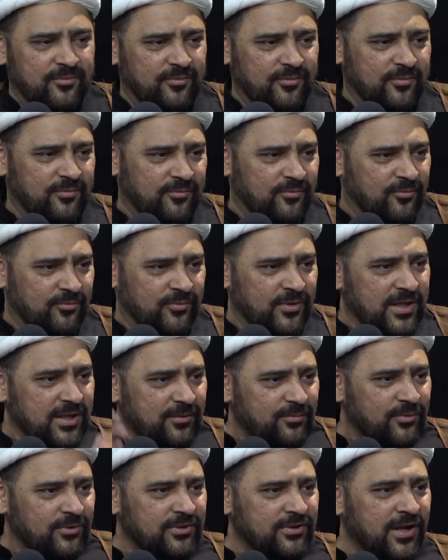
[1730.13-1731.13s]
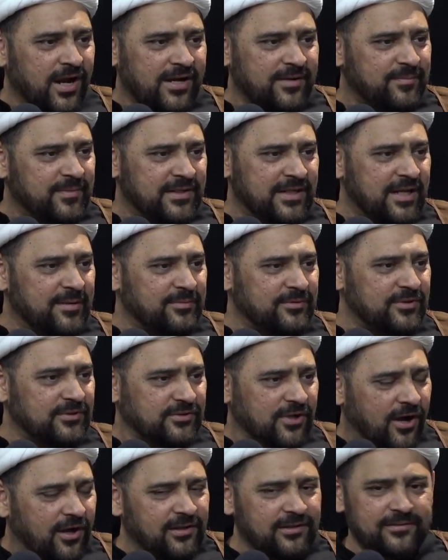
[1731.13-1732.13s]
We would not be able to
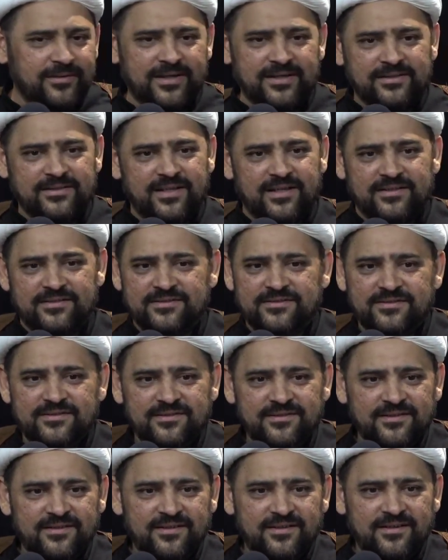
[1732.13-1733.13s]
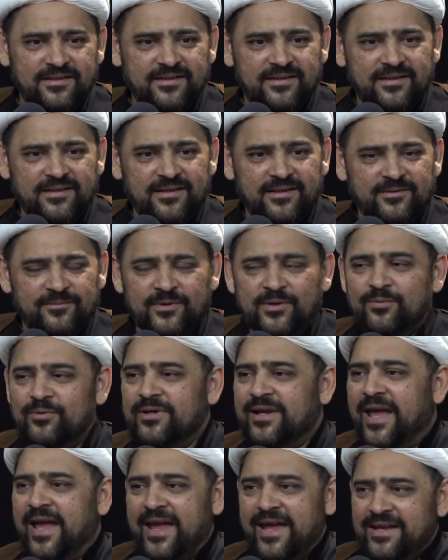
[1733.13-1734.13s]
tolerate this. We would
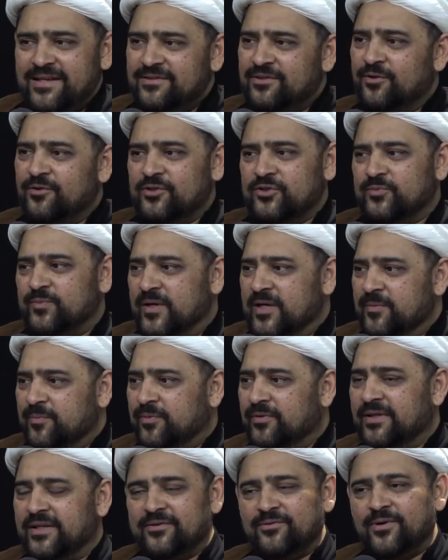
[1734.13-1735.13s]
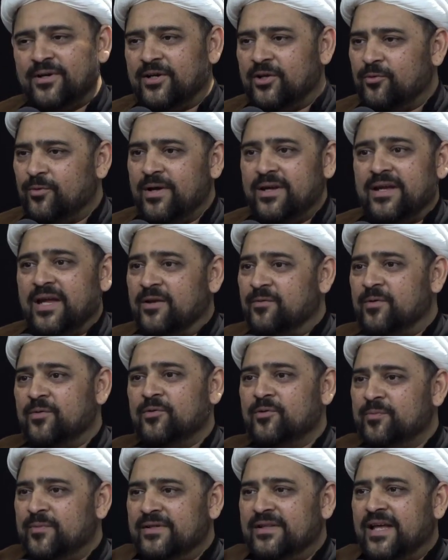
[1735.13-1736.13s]
hate those people and run away. And we
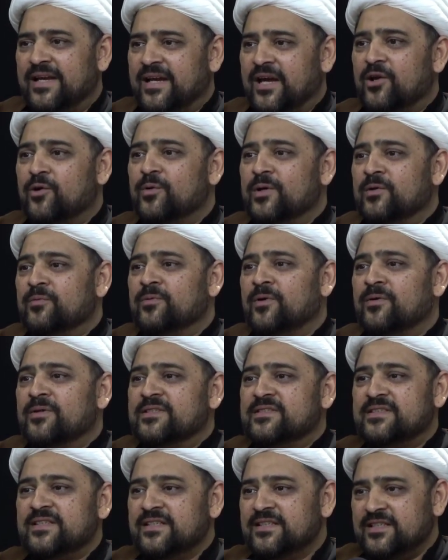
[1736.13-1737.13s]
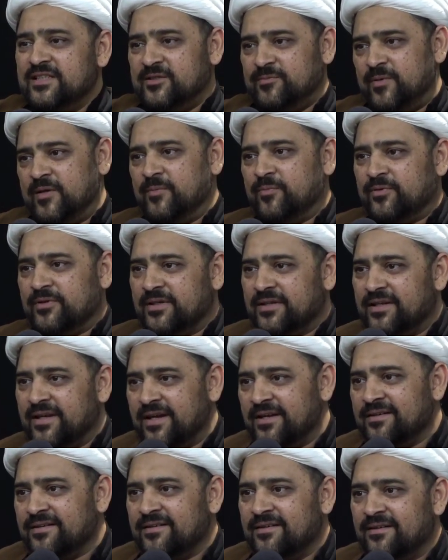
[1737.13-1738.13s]
would be like, I don't even want to see these people again.